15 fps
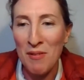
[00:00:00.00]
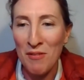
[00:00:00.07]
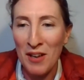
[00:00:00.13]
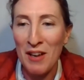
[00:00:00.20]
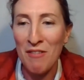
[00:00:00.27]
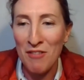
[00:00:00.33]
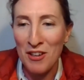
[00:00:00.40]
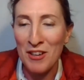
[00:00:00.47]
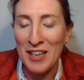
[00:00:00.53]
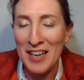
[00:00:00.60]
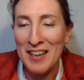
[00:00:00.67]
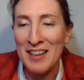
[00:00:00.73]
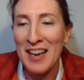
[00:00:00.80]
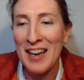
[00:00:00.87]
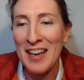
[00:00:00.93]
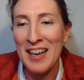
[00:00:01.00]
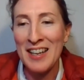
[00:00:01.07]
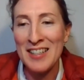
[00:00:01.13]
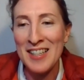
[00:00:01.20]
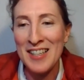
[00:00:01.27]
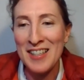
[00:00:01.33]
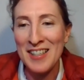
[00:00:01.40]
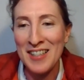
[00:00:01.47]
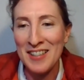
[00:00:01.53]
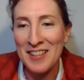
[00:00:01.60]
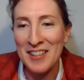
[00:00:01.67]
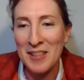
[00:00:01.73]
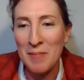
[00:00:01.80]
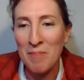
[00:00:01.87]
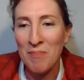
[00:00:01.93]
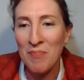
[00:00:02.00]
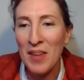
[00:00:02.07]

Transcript: if you need any assistance.